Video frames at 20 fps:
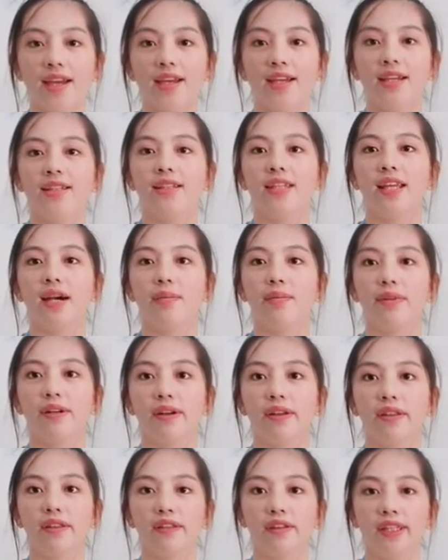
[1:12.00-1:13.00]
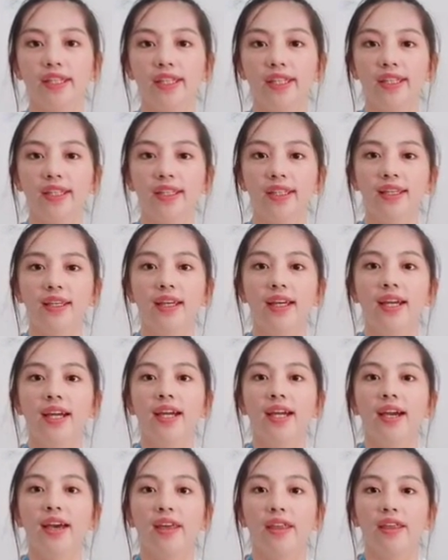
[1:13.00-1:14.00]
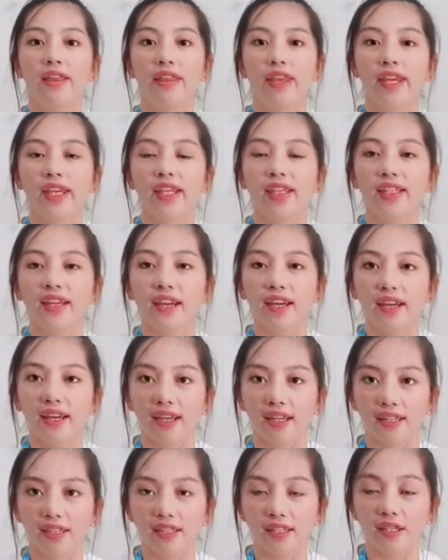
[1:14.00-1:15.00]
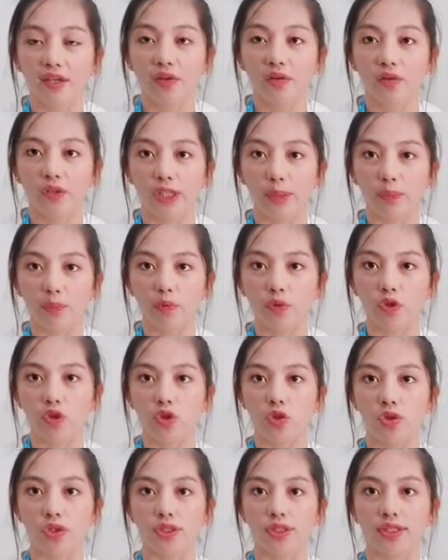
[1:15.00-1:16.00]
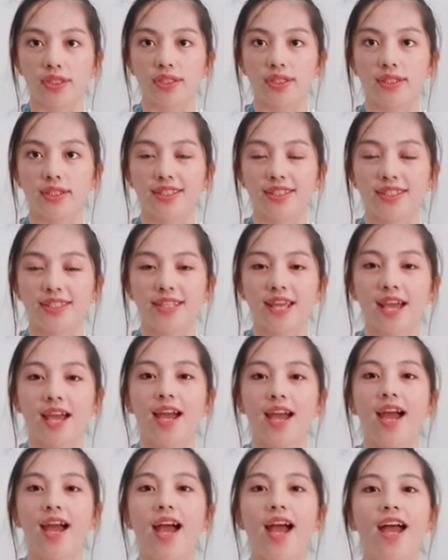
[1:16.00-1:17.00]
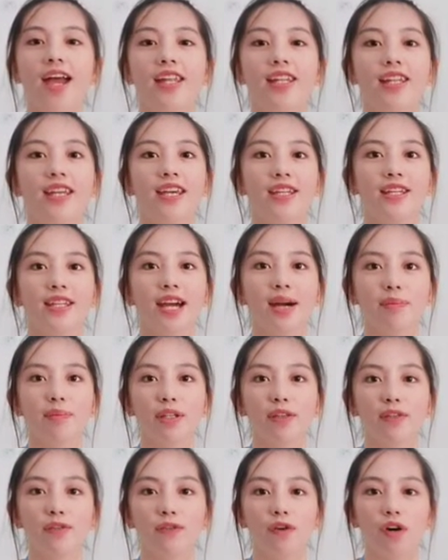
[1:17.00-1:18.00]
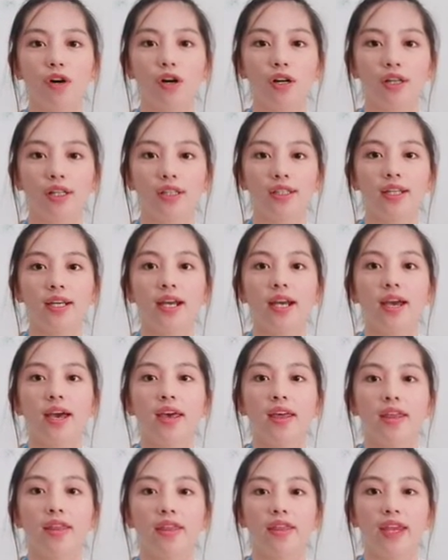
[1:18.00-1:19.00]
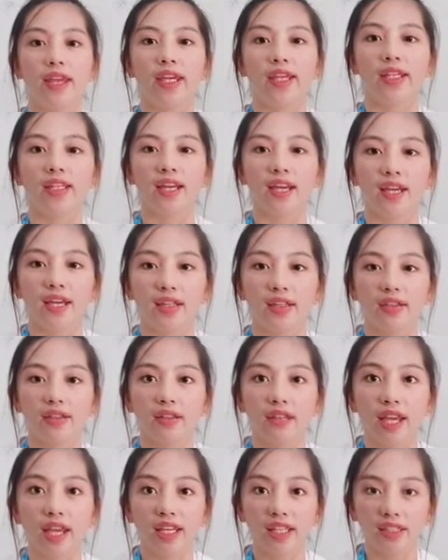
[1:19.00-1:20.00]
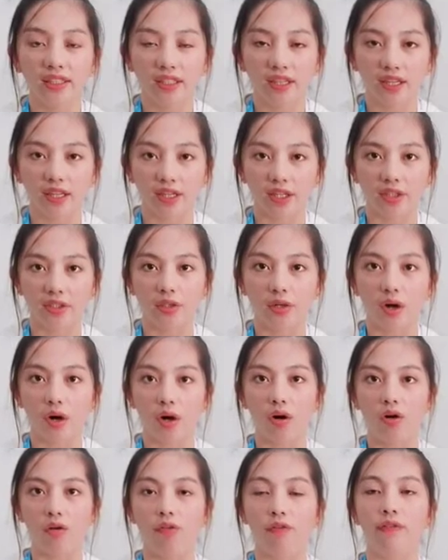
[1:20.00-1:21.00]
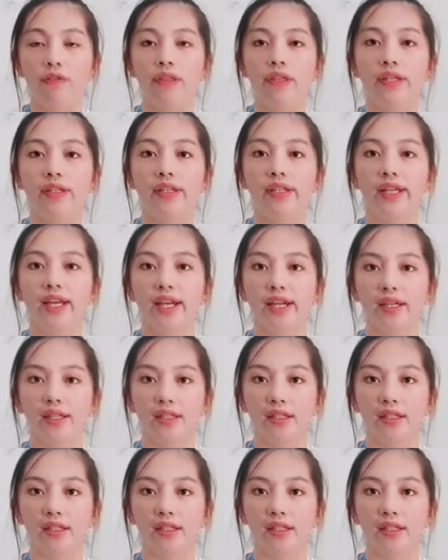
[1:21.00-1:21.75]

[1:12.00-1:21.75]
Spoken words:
Number three, they can reproduce. And then number four, they can take care of their young.